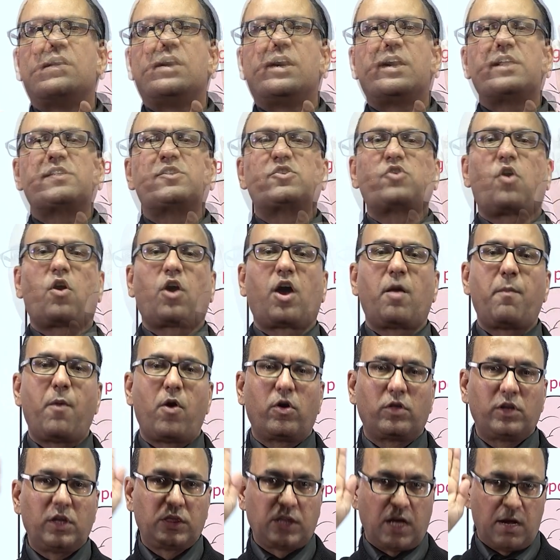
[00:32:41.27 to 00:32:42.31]
Let us talk
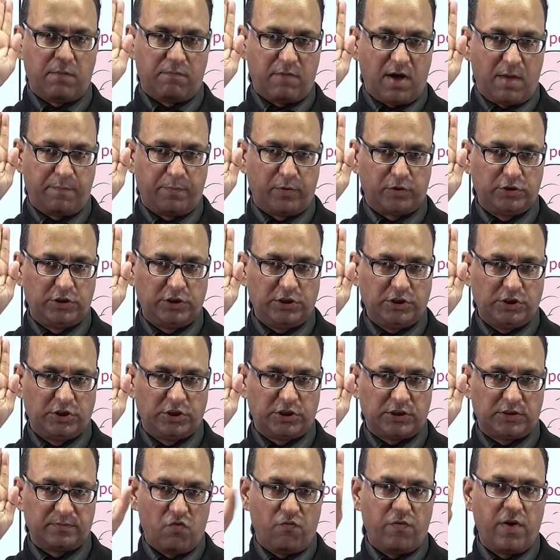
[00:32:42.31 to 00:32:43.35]
about the thumb
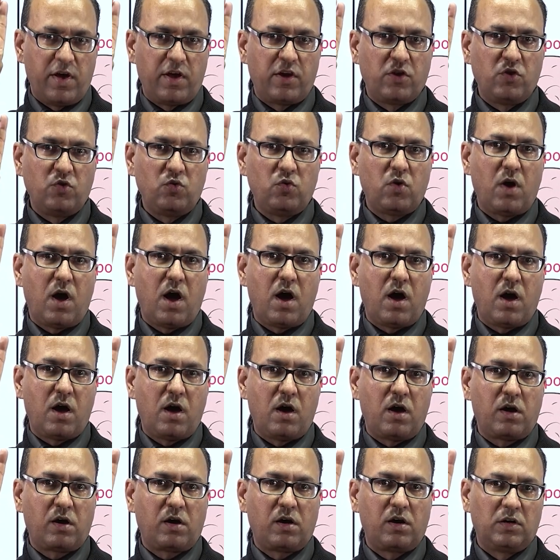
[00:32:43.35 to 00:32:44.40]
apposition, where you
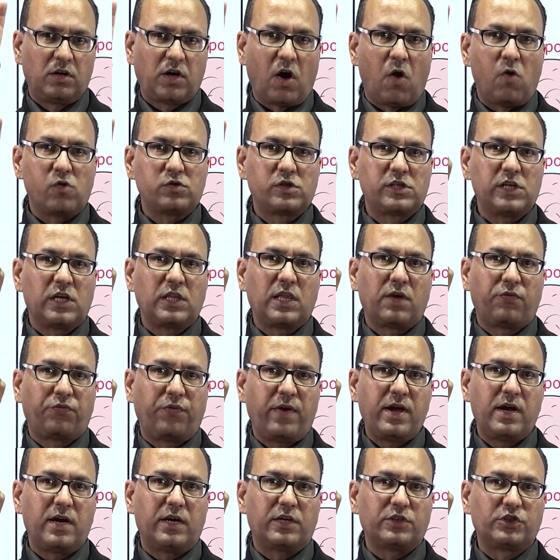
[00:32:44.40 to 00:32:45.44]
are counting the
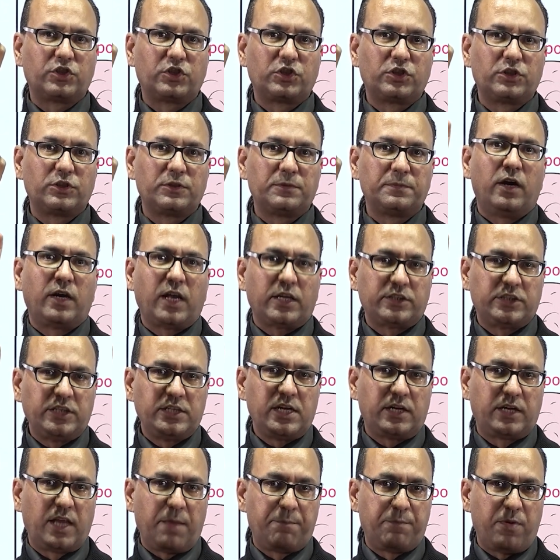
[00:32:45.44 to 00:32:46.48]
fingers, touching the
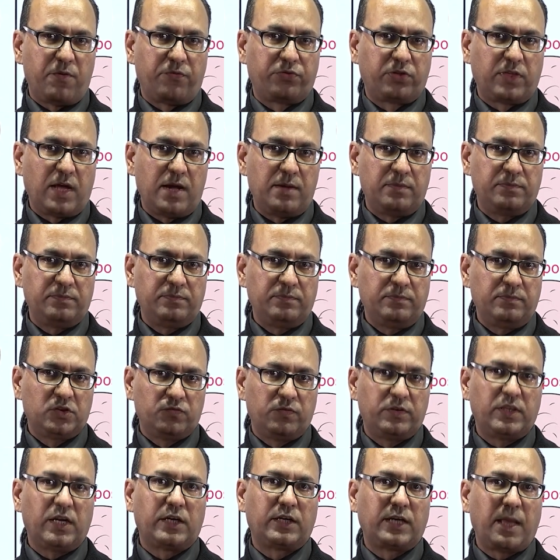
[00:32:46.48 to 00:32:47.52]
tip of thumb
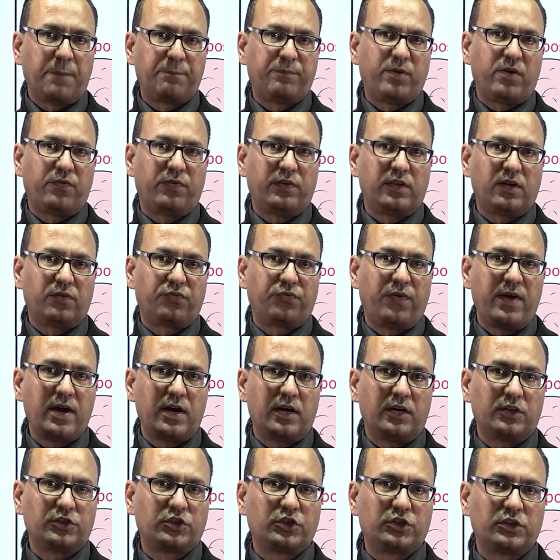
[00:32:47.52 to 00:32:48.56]
with the tip of other
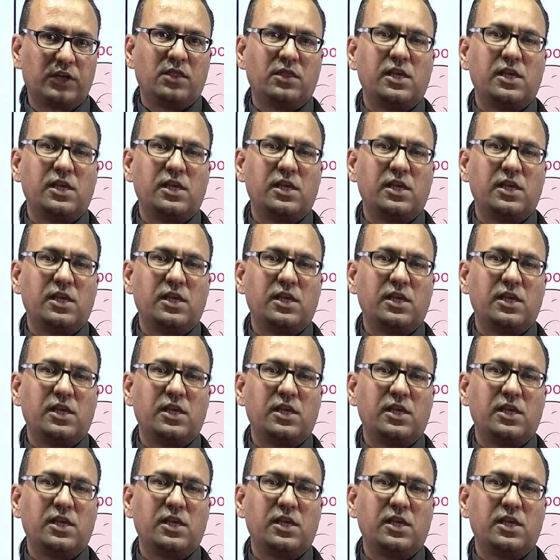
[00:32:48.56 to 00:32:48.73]
fingers.